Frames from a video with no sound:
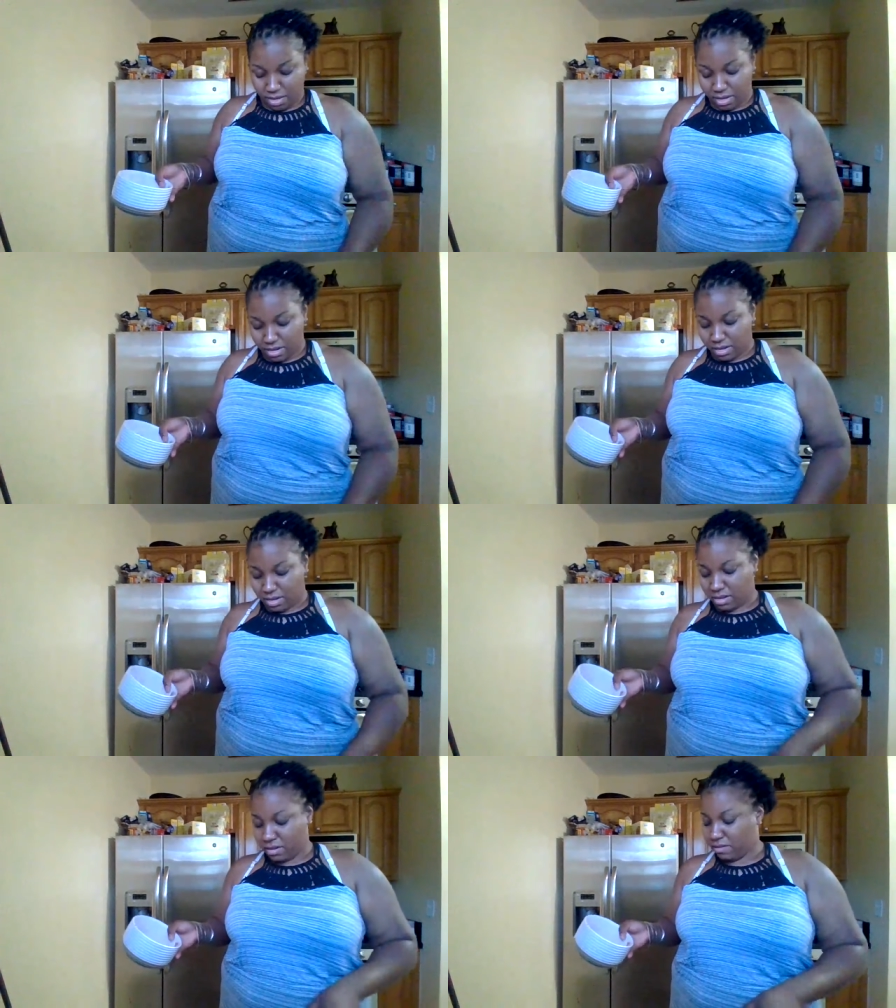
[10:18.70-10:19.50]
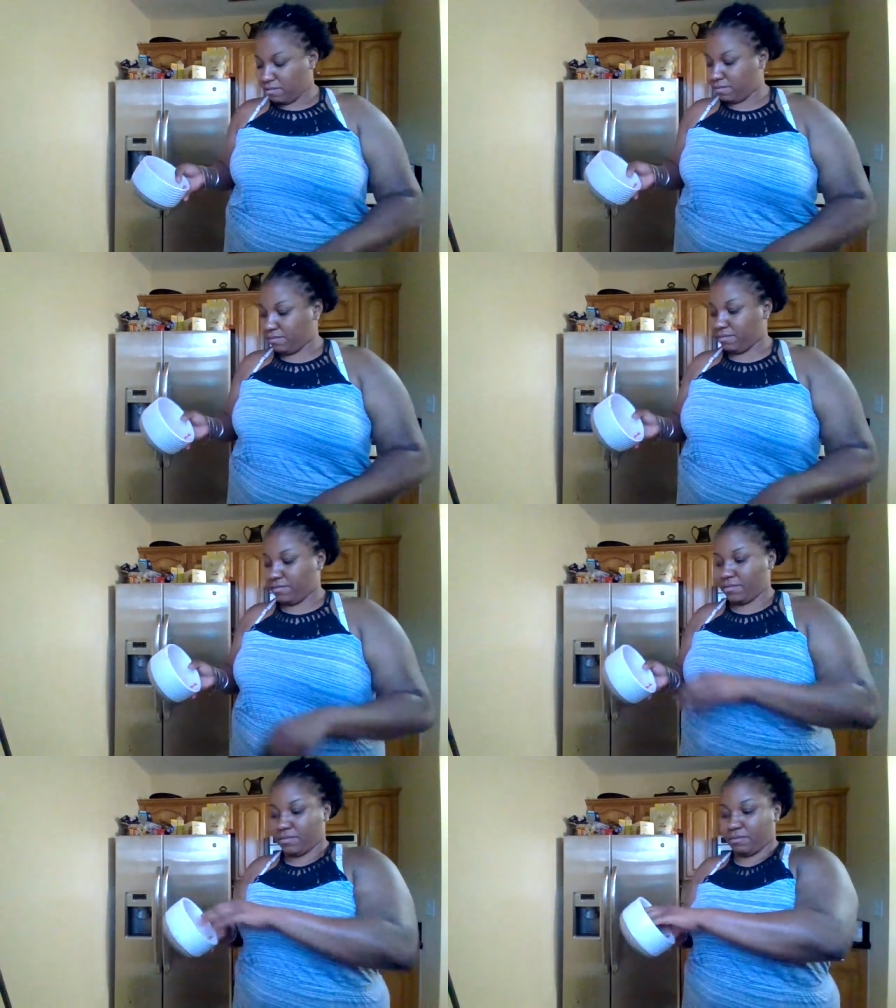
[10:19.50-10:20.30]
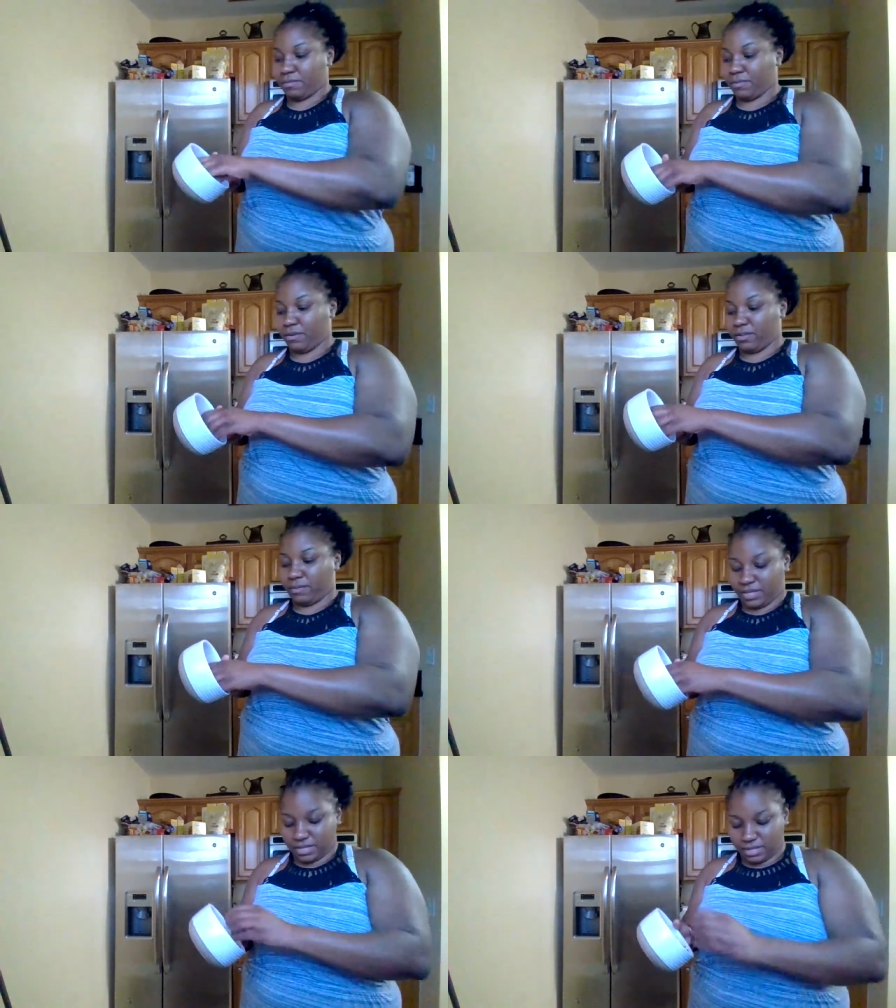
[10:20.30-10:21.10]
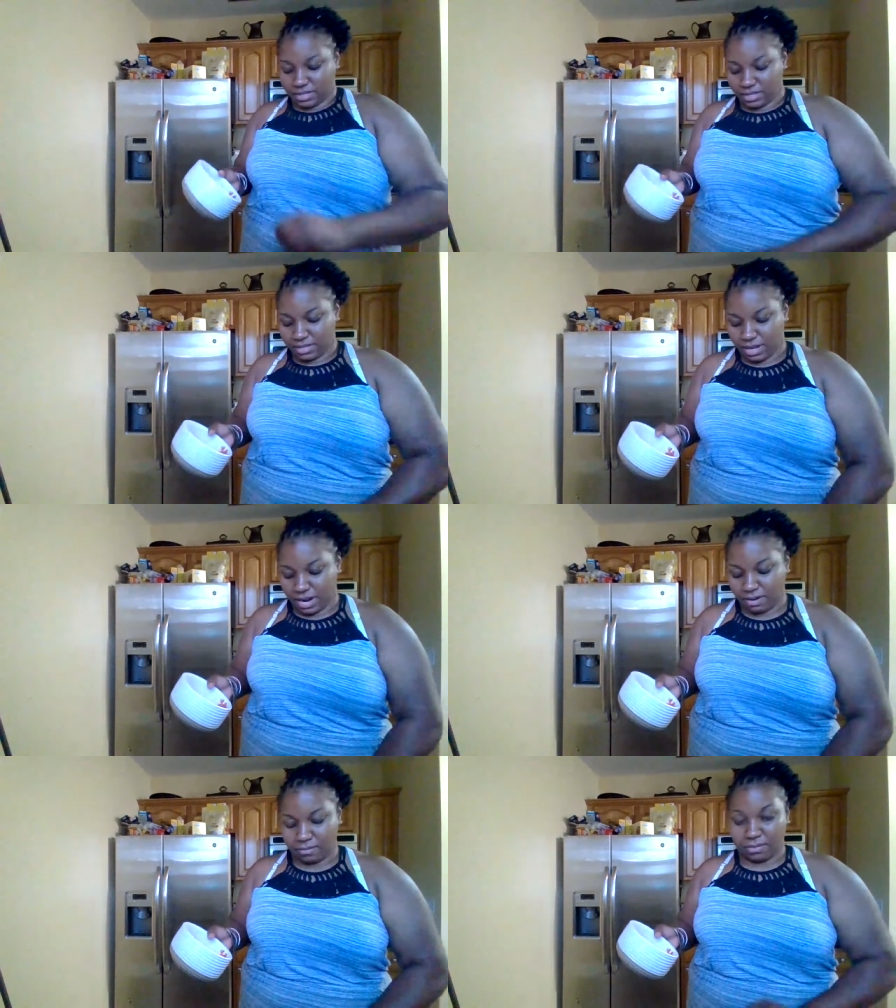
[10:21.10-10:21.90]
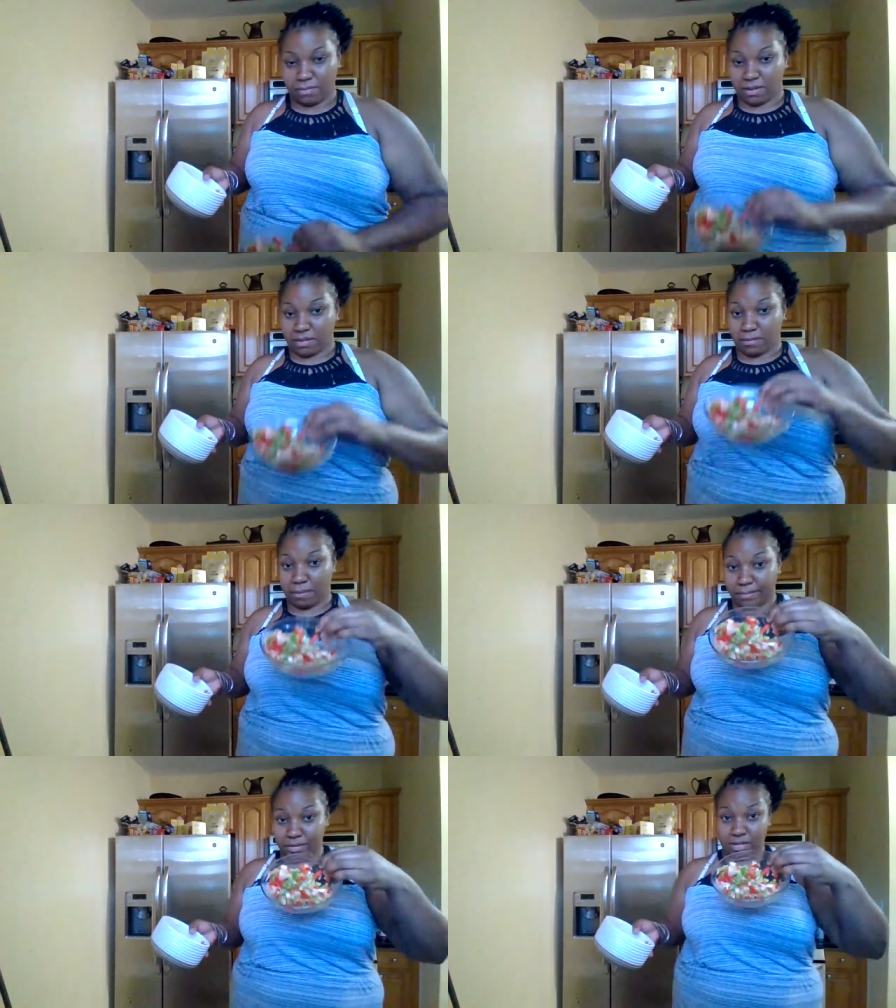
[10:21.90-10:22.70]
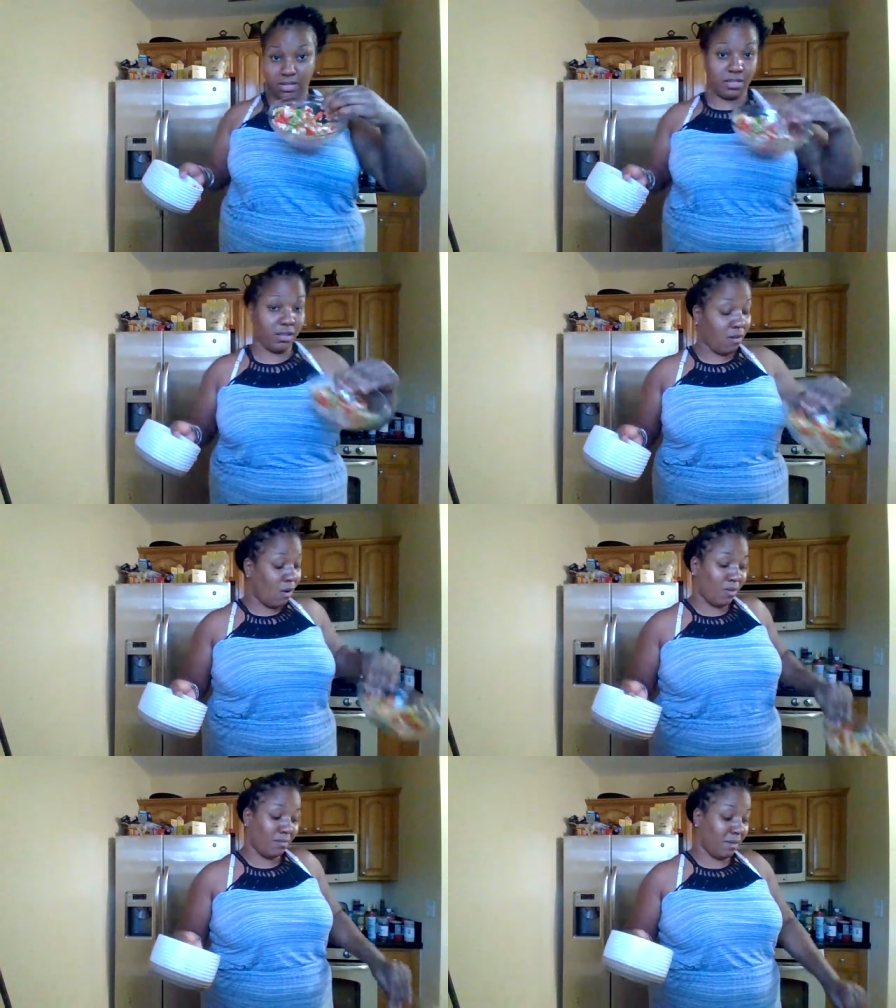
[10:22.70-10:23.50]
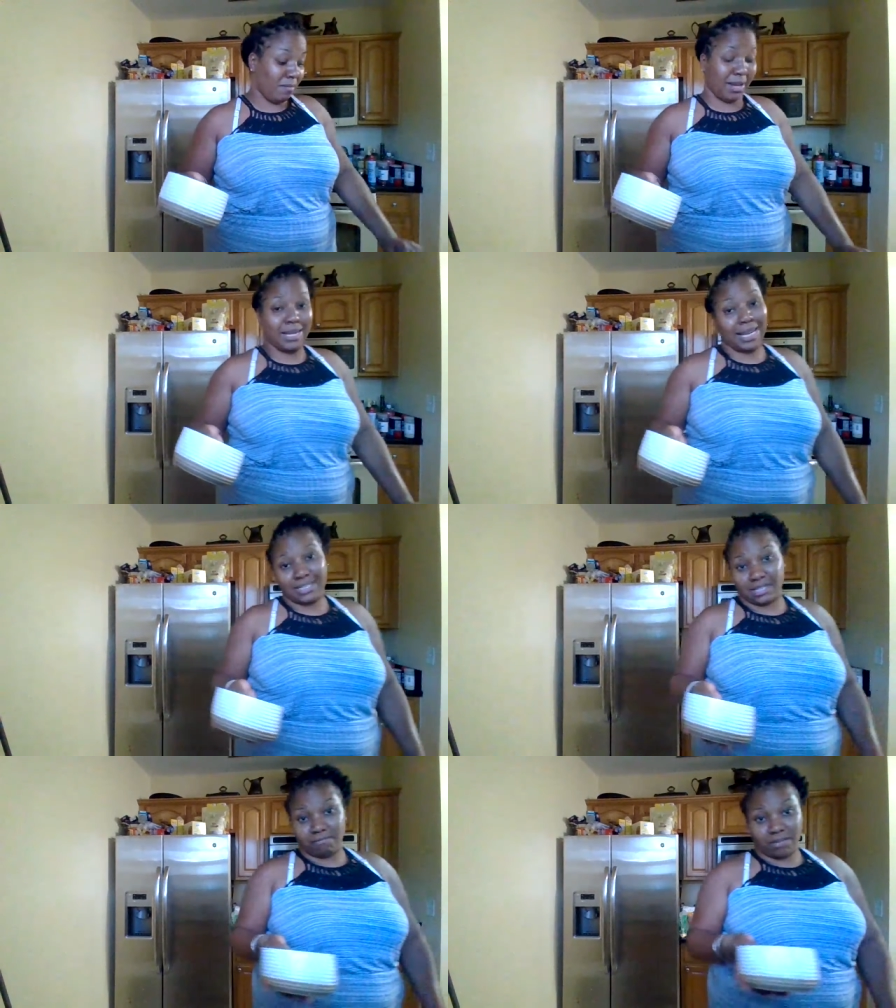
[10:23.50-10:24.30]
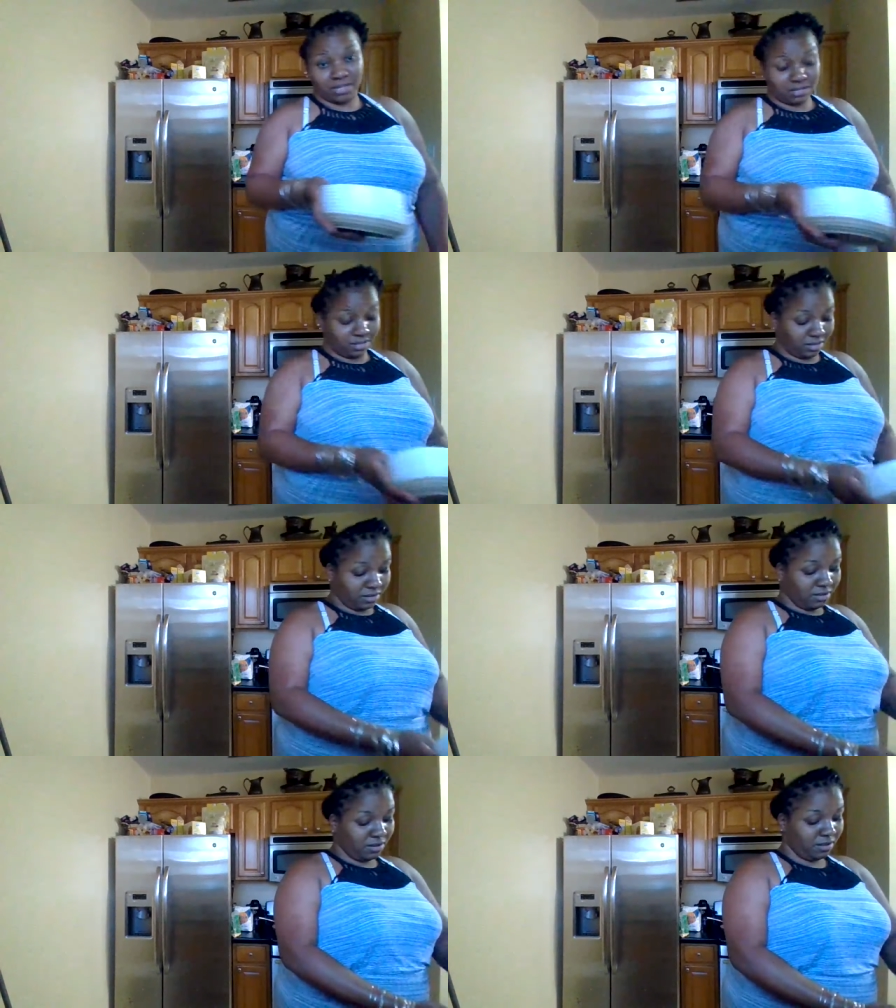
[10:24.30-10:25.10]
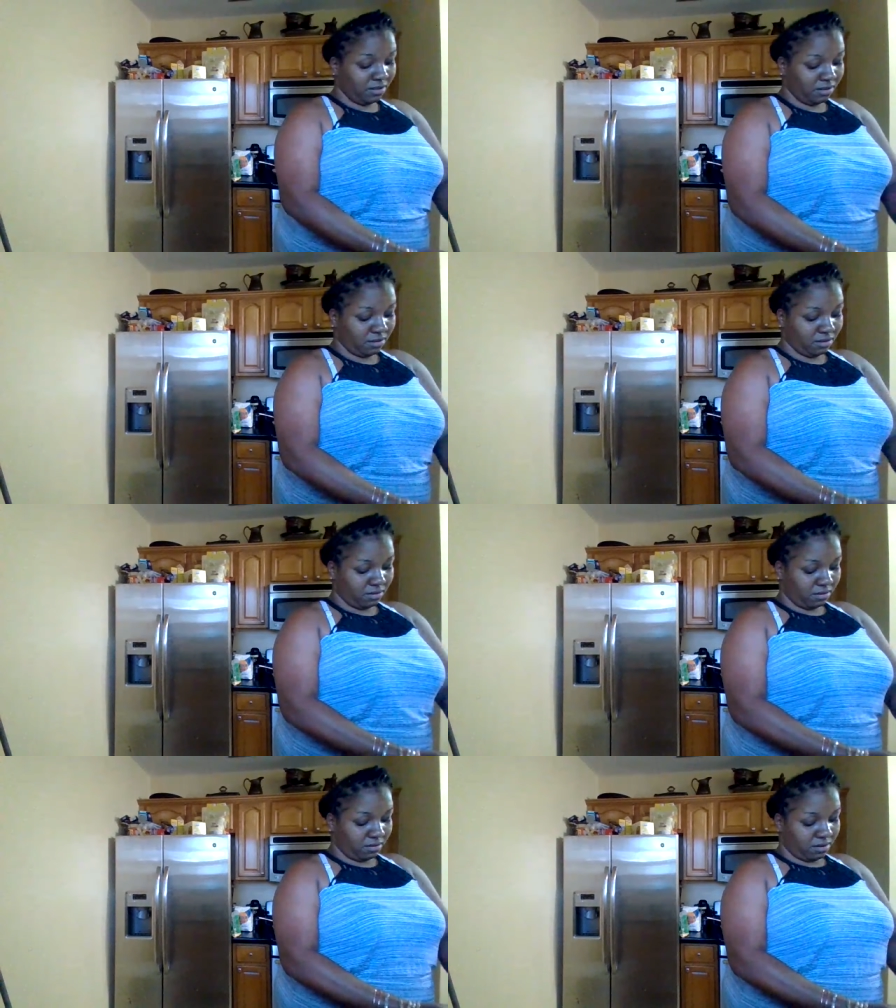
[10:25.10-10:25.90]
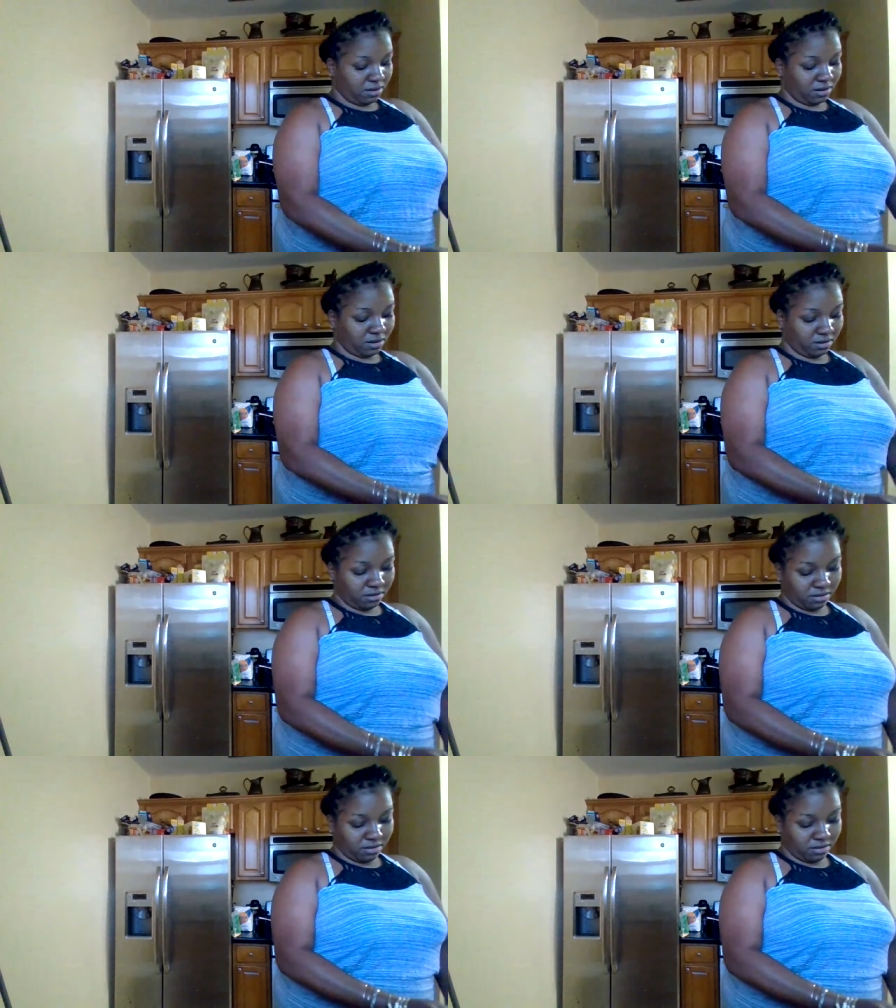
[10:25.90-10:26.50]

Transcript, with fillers: ahead and pour the rest of this inside with my other peppers because it's gonna always be my classic mix. All right.